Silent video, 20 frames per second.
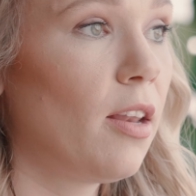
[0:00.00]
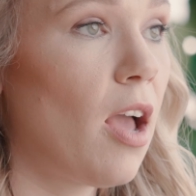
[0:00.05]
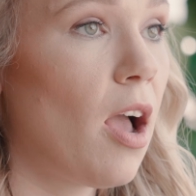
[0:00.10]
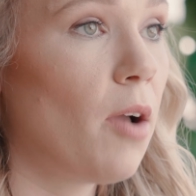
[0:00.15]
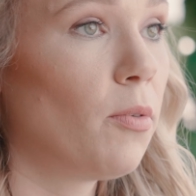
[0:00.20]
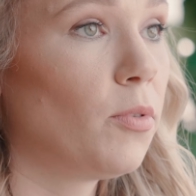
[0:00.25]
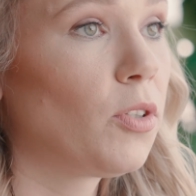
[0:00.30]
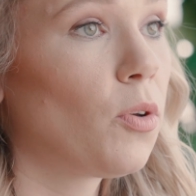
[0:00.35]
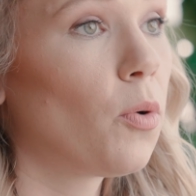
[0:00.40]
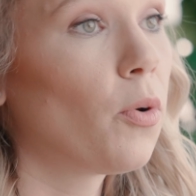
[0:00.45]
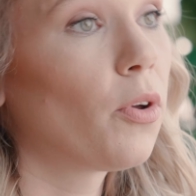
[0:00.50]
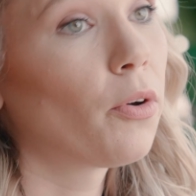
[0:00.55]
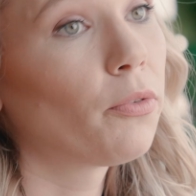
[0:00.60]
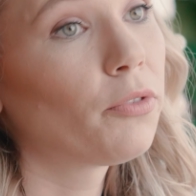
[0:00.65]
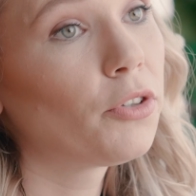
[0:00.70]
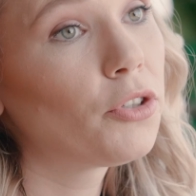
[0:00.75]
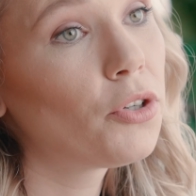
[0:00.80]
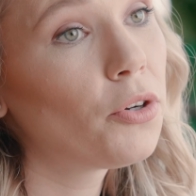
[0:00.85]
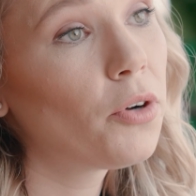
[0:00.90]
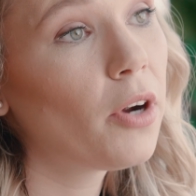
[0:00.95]
I was going
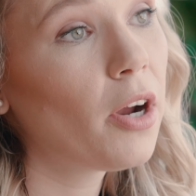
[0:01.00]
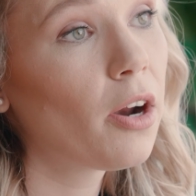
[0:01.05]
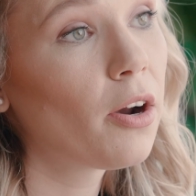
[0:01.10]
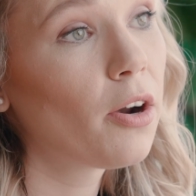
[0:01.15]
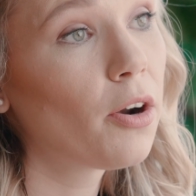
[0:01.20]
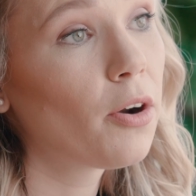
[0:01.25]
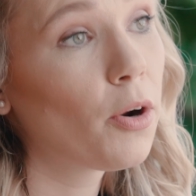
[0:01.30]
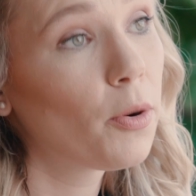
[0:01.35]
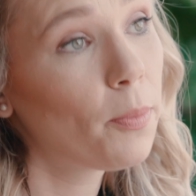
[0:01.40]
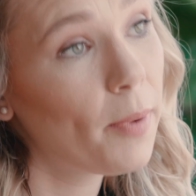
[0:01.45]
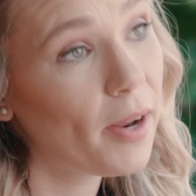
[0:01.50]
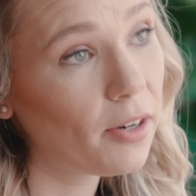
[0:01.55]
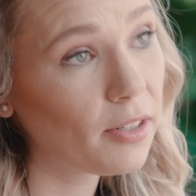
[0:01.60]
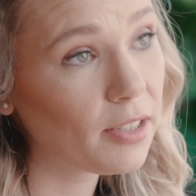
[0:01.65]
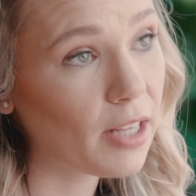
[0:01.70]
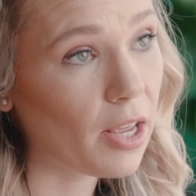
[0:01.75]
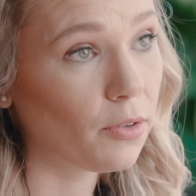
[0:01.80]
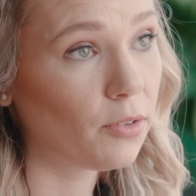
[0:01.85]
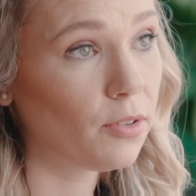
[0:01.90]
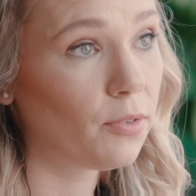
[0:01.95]
over to her her
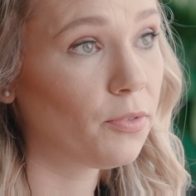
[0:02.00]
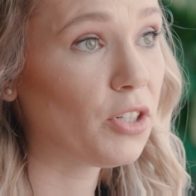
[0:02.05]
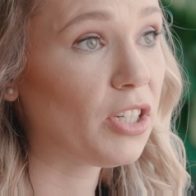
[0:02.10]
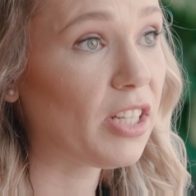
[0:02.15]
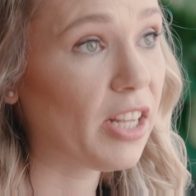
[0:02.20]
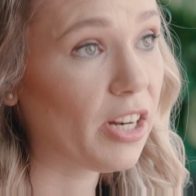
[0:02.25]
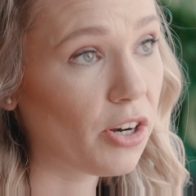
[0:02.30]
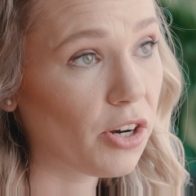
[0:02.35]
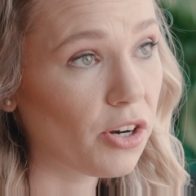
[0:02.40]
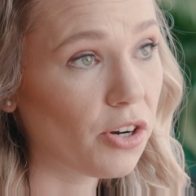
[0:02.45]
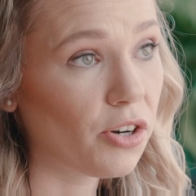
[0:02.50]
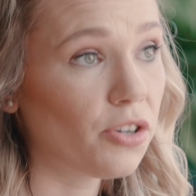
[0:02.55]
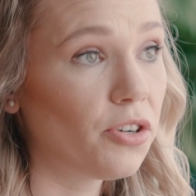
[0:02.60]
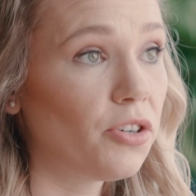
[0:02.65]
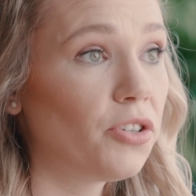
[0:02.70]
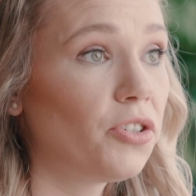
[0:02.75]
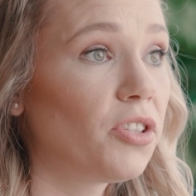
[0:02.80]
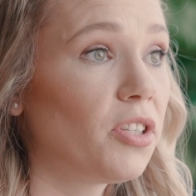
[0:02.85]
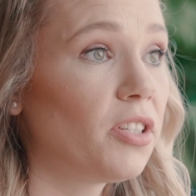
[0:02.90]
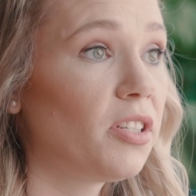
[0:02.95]
parents' house for
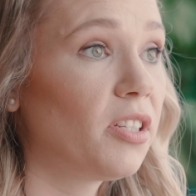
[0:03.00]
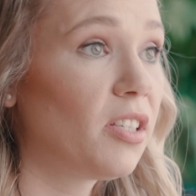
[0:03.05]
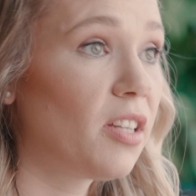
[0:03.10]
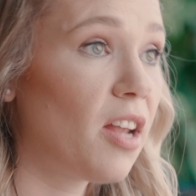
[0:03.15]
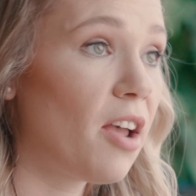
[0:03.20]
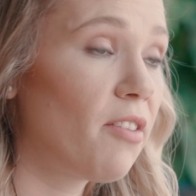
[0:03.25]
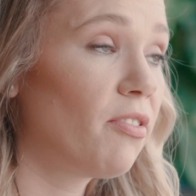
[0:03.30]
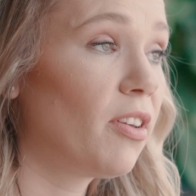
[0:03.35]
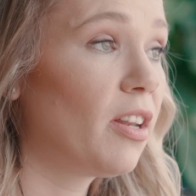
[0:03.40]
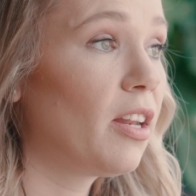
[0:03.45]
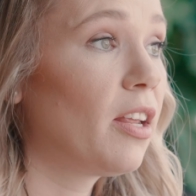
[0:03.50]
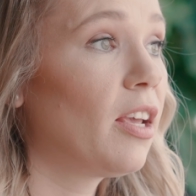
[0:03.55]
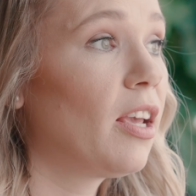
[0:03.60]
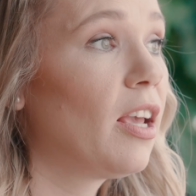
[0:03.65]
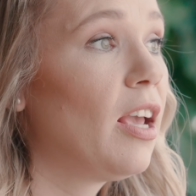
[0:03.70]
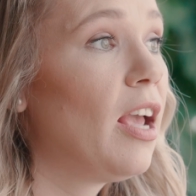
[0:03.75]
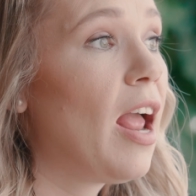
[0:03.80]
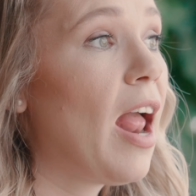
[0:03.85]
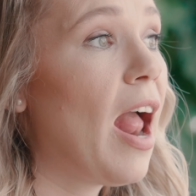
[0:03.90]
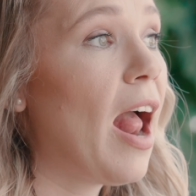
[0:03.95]
dinners and stuff and it
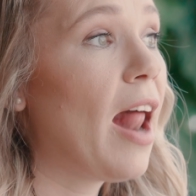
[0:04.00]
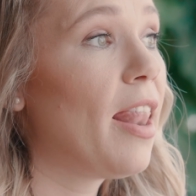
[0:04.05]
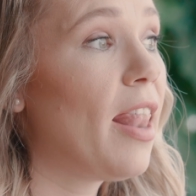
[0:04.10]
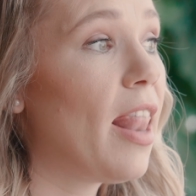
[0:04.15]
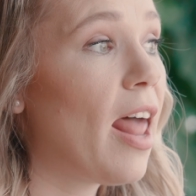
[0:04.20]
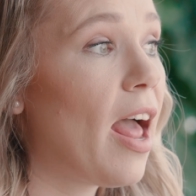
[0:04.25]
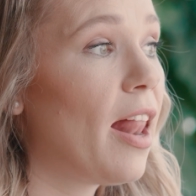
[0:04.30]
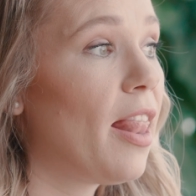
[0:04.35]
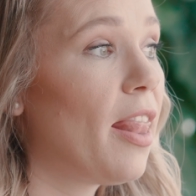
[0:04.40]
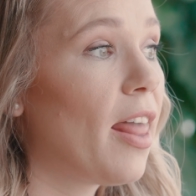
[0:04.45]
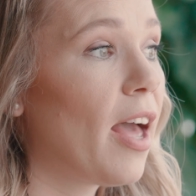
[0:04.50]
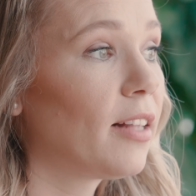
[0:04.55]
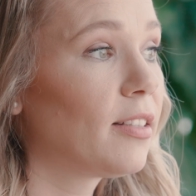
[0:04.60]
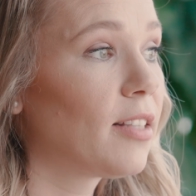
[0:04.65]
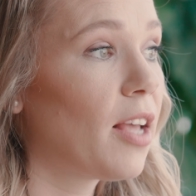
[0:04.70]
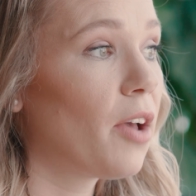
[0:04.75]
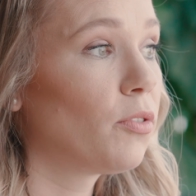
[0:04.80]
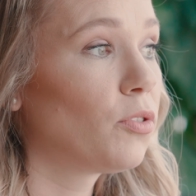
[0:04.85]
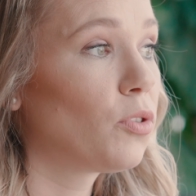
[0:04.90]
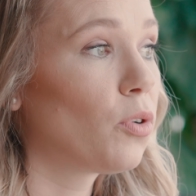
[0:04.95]
and and
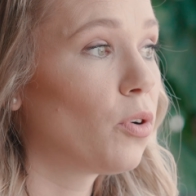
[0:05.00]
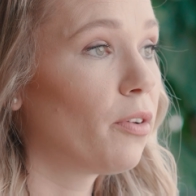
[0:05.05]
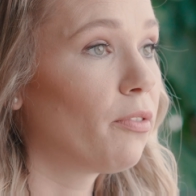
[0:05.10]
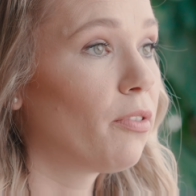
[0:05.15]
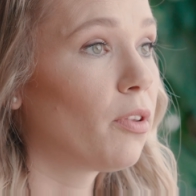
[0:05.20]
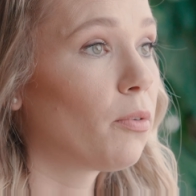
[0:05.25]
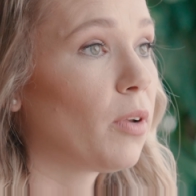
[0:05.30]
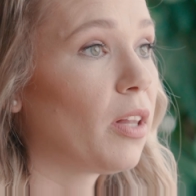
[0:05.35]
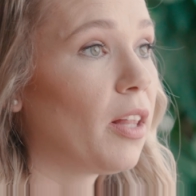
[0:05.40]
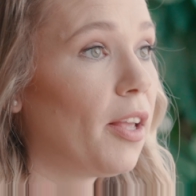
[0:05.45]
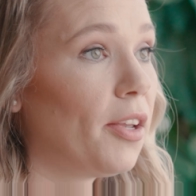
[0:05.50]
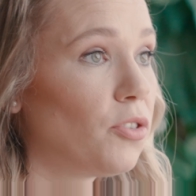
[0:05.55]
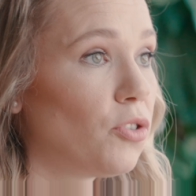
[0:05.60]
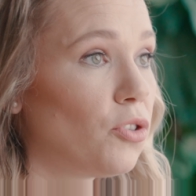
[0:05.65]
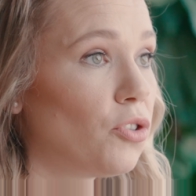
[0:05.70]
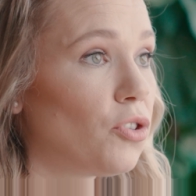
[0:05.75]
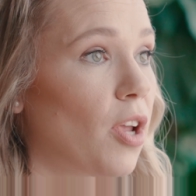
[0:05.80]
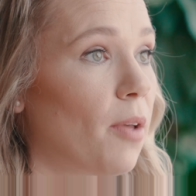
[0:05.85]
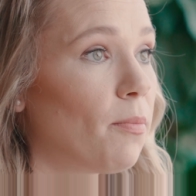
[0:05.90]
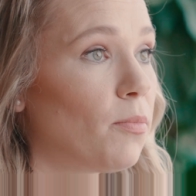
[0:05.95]
that's how sort of the
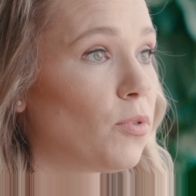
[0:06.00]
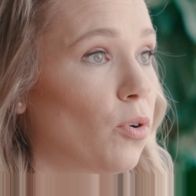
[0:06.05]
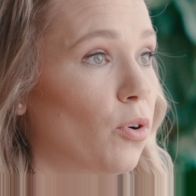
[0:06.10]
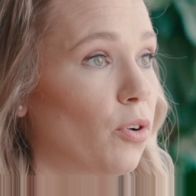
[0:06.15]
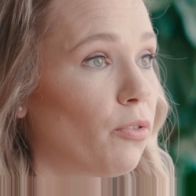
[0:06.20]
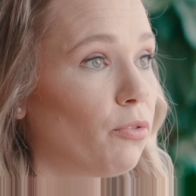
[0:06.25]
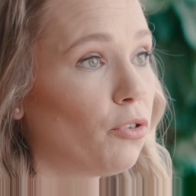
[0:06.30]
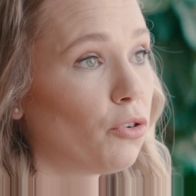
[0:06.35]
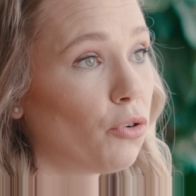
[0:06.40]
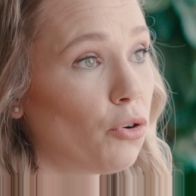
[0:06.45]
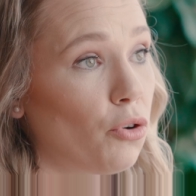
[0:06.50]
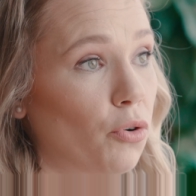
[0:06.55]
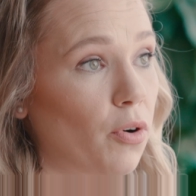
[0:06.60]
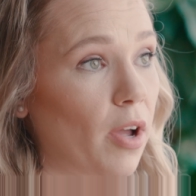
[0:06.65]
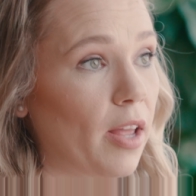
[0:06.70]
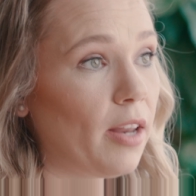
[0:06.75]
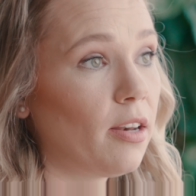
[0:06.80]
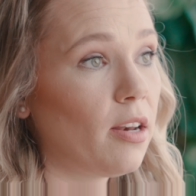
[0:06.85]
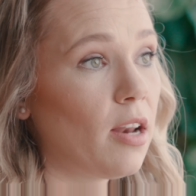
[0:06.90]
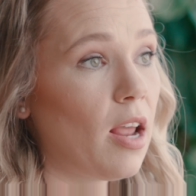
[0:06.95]
relationship sort of grew
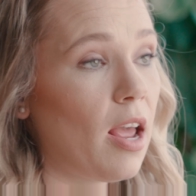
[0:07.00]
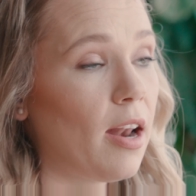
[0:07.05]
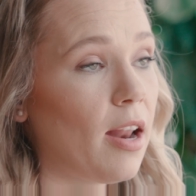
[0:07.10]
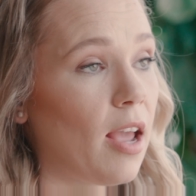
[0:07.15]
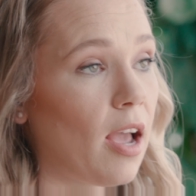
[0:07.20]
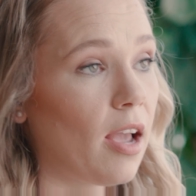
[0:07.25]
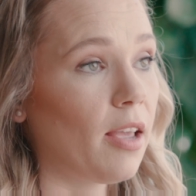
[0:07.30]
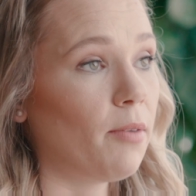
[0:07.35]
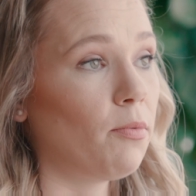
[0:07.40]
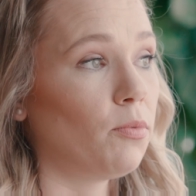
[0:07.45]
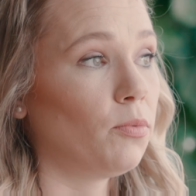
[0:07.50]
and and I